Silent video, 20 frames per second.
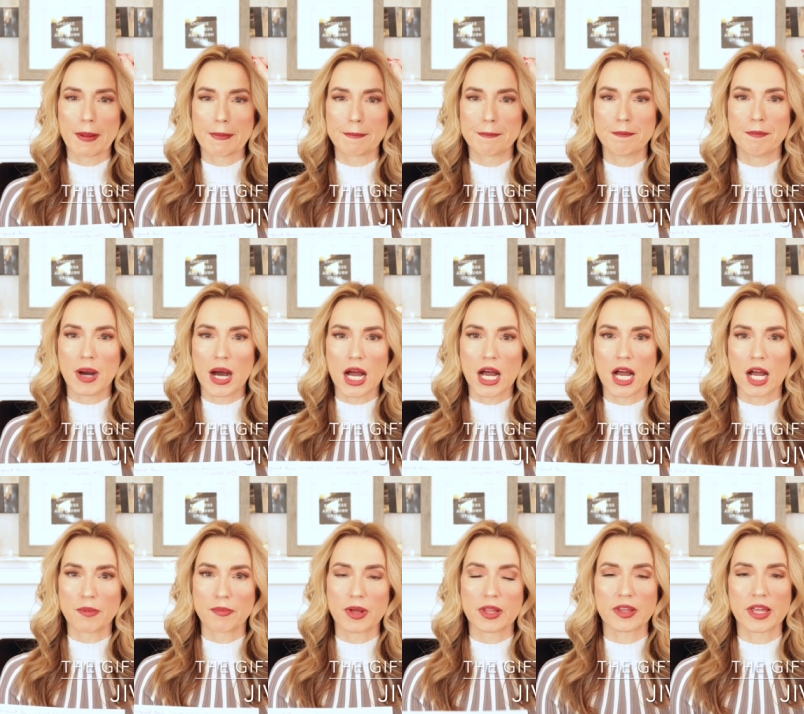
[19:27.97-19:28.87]

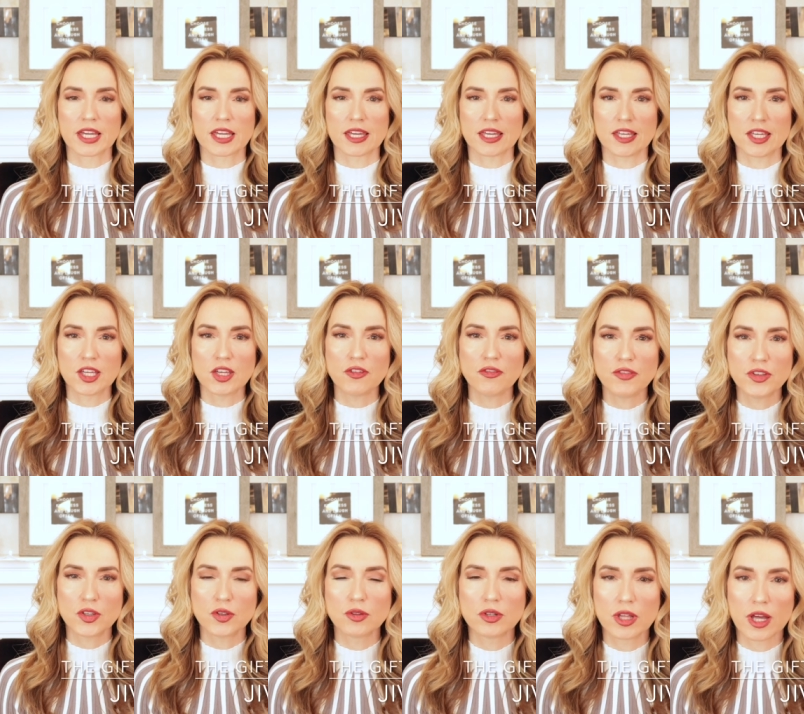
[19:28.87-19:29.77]
bomb. Like if
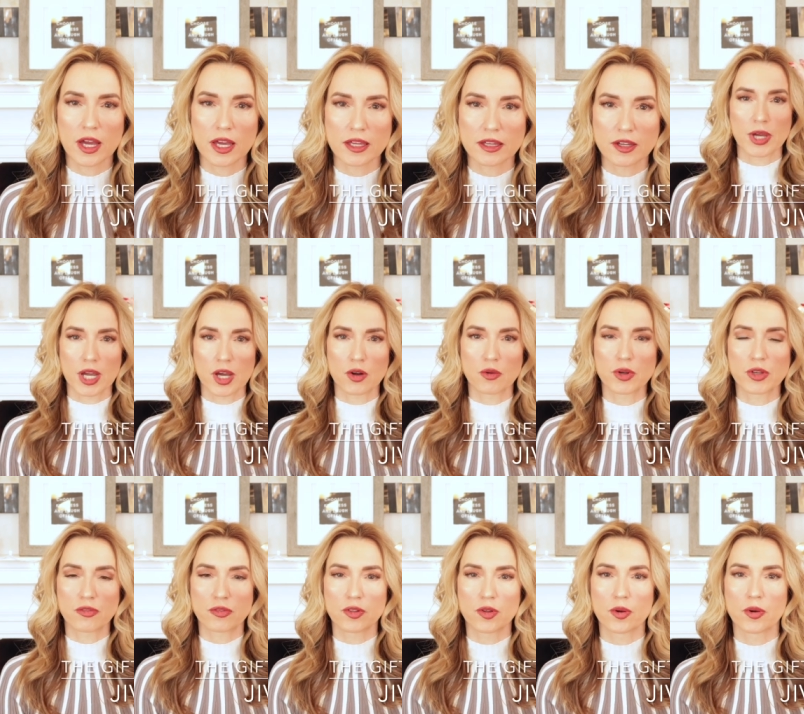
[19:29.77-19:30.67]
you like powdery
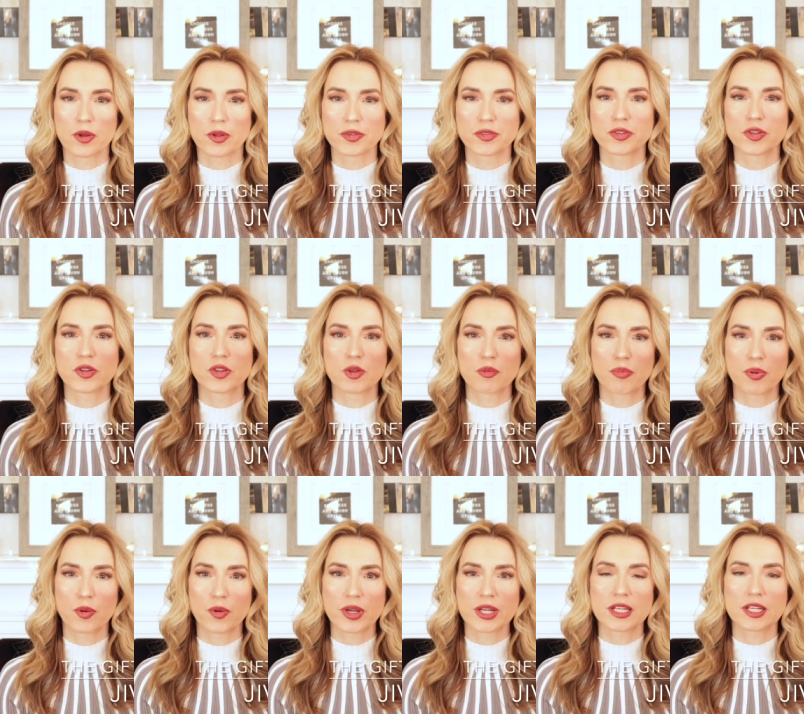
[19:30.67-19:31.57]
florals to the
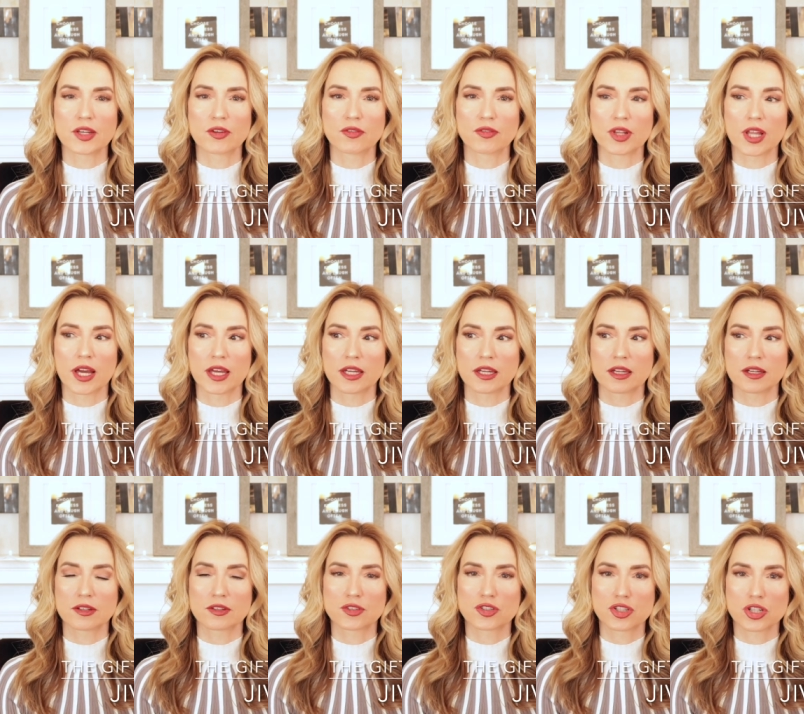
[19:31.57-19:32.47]
point of
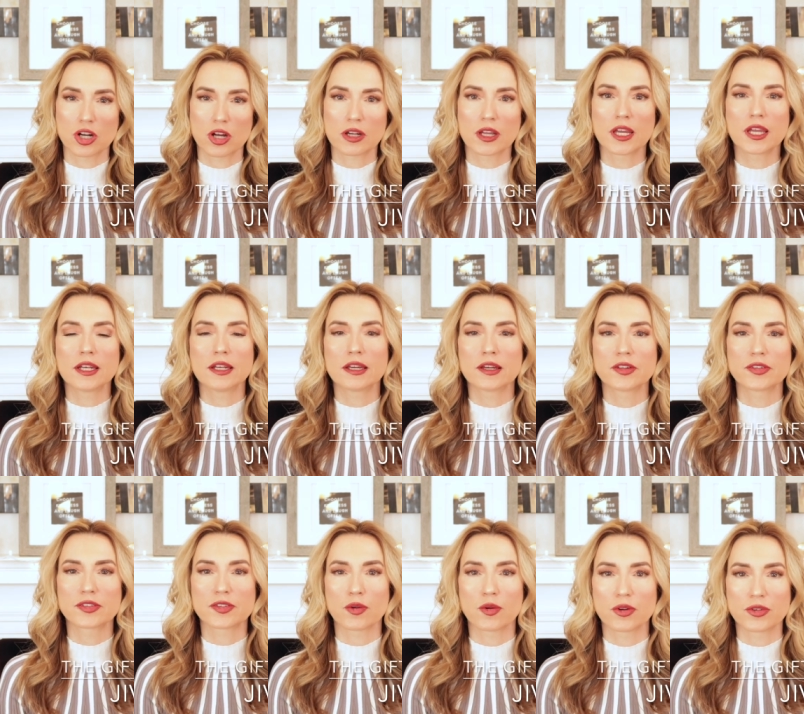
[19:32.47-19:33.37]
like
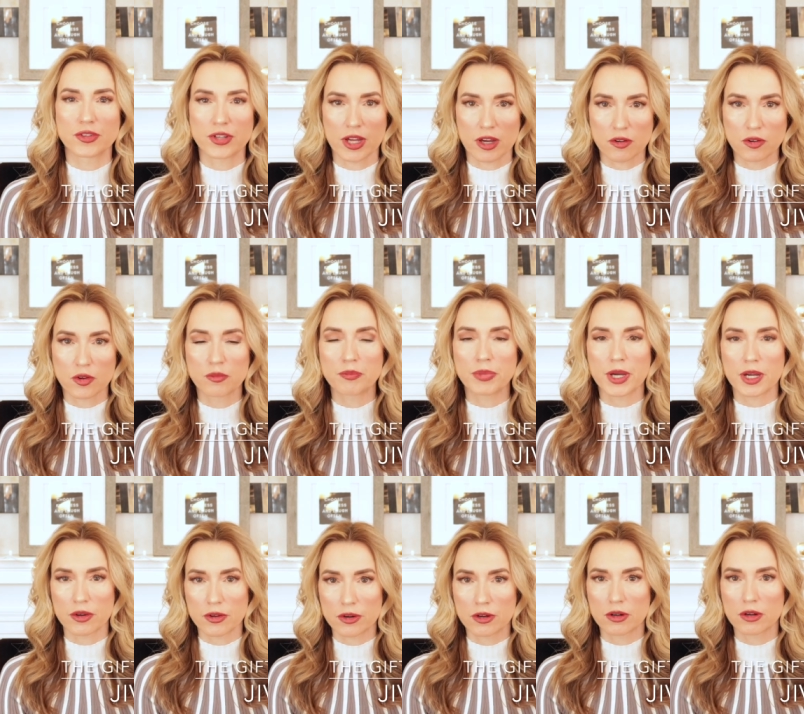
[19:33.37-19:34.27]
chalkiness or talcum
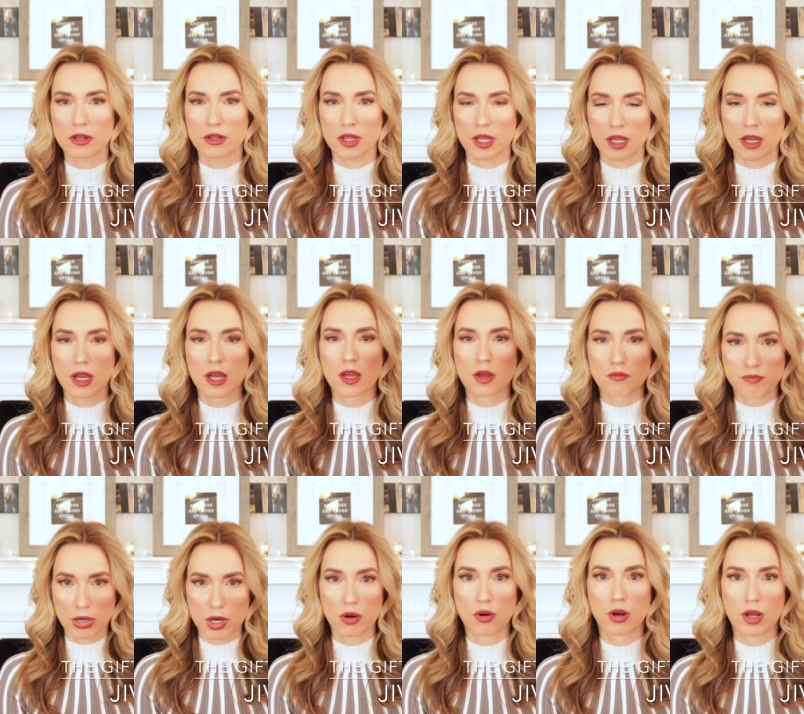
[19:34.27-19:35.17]
powder, like
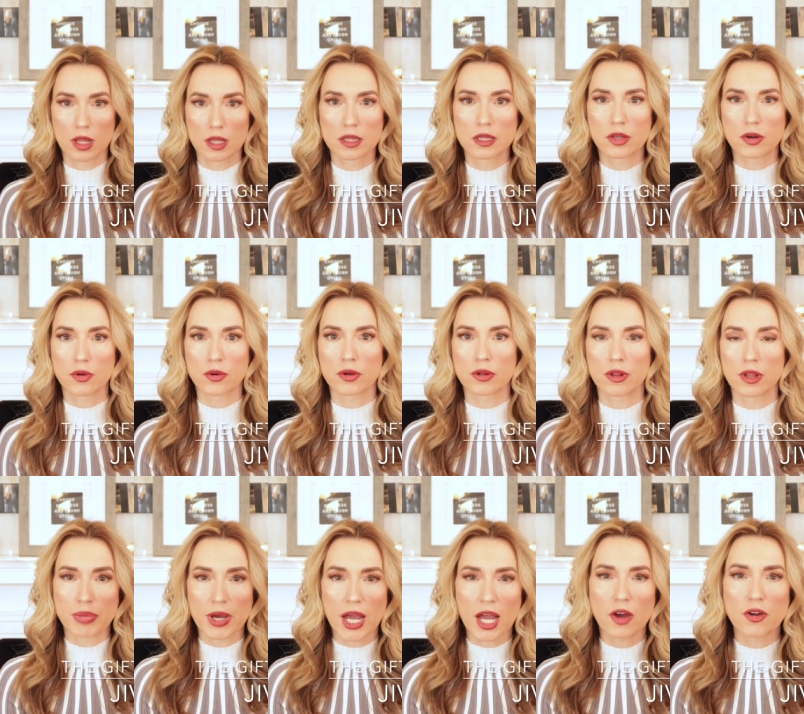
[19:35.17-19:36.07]
literal
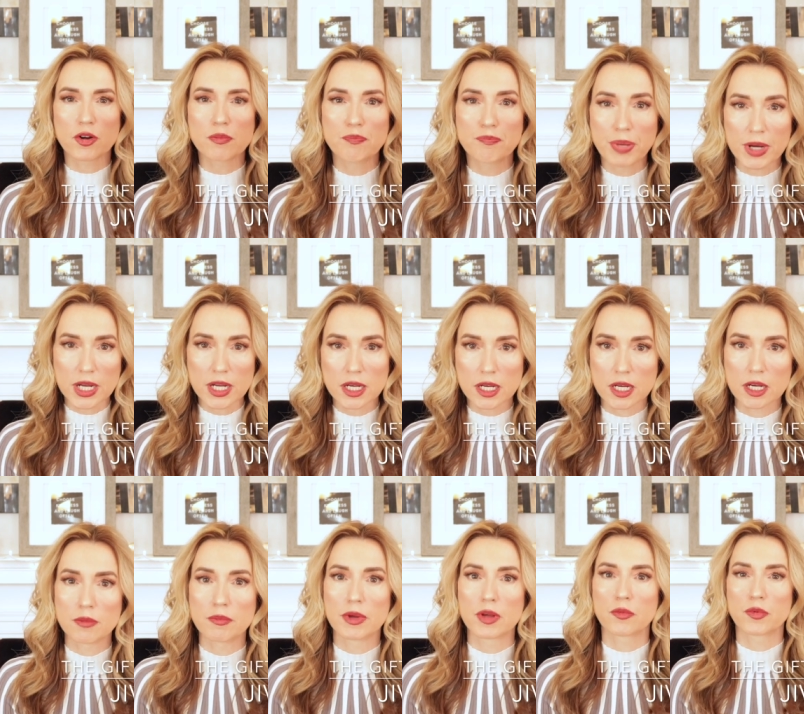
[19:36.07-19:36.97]
powder
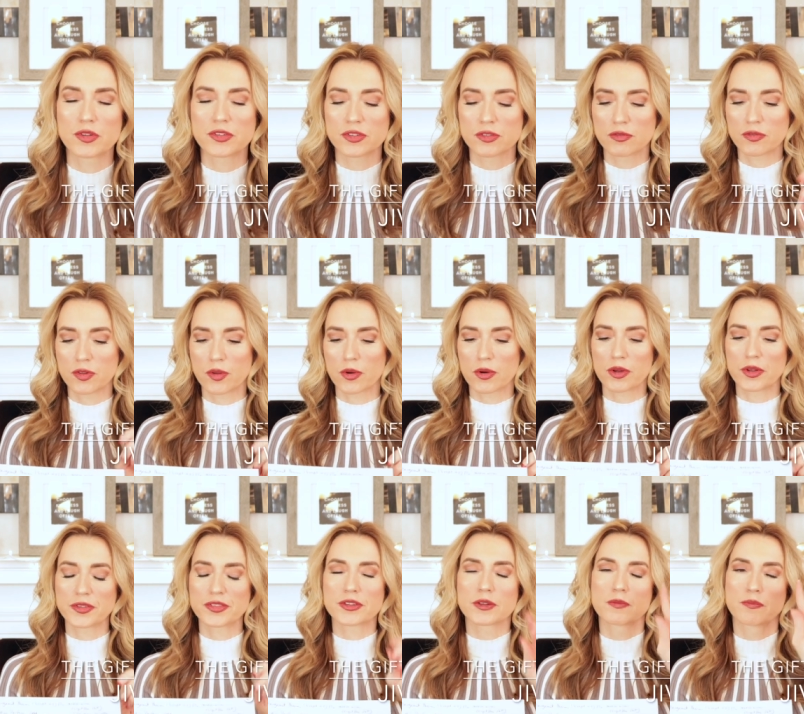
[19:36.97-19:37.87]
bomb with some
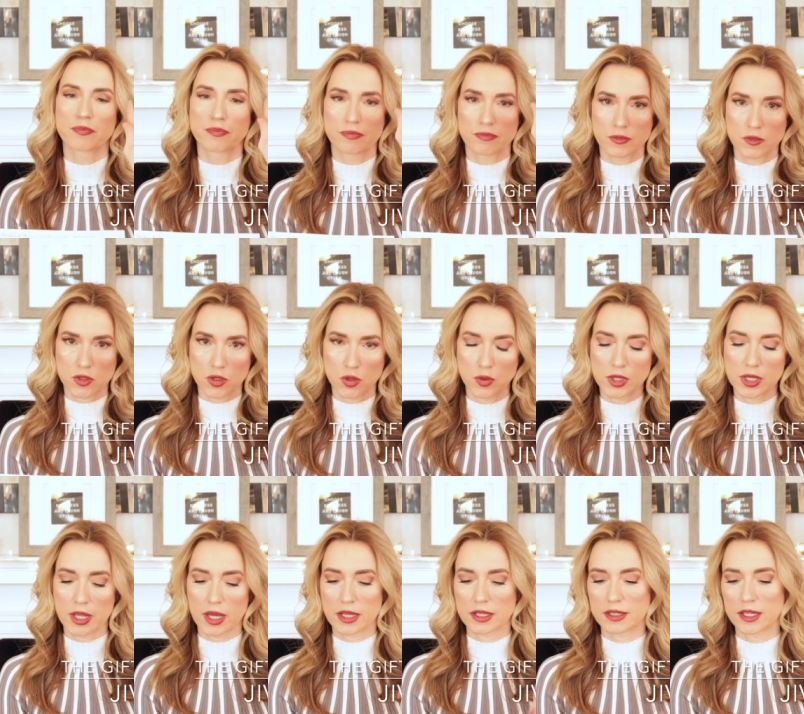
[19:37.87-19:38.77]
florals you
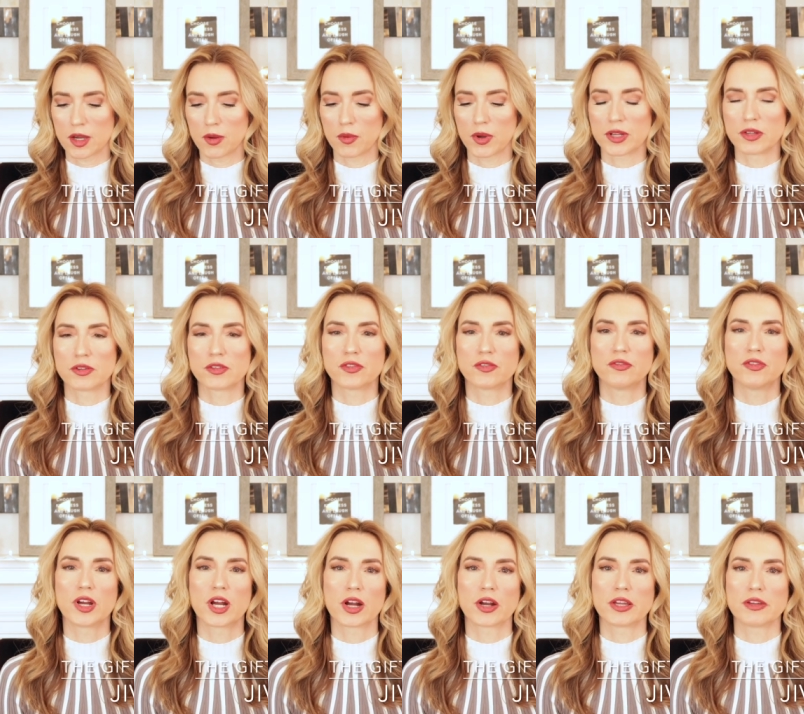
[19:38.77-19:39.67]
would like that one. It's
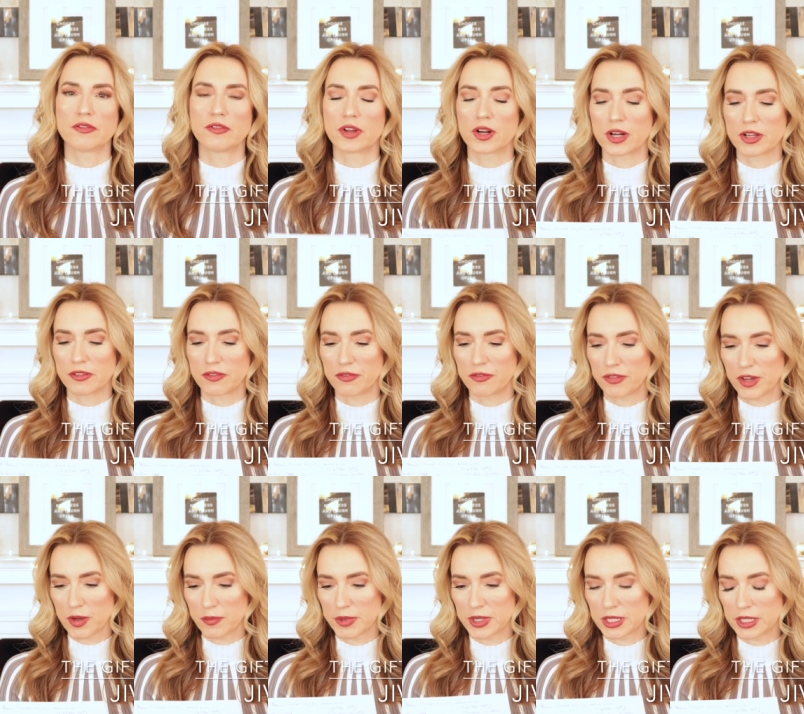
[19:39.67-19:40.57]
very, very
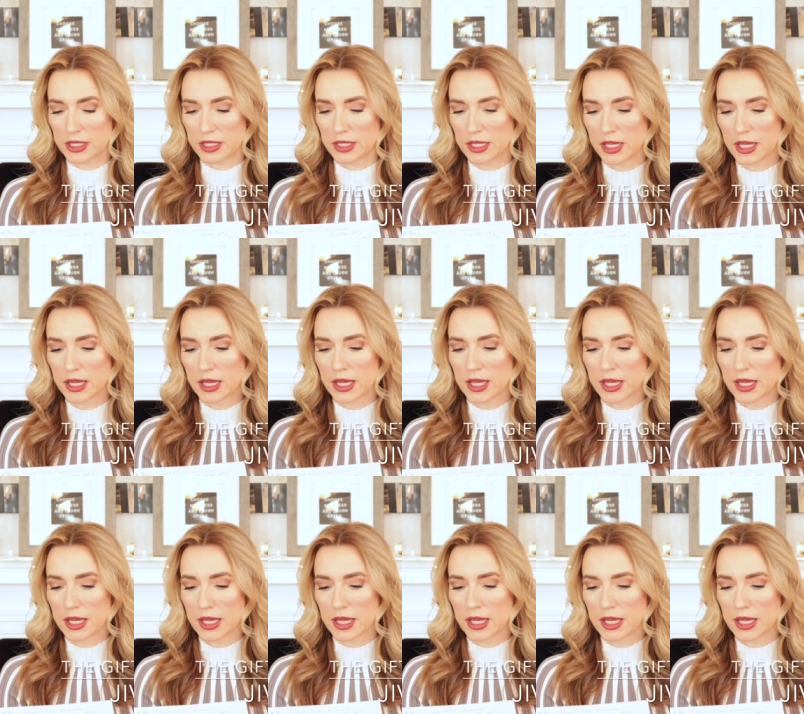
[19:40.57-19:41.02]
feminine.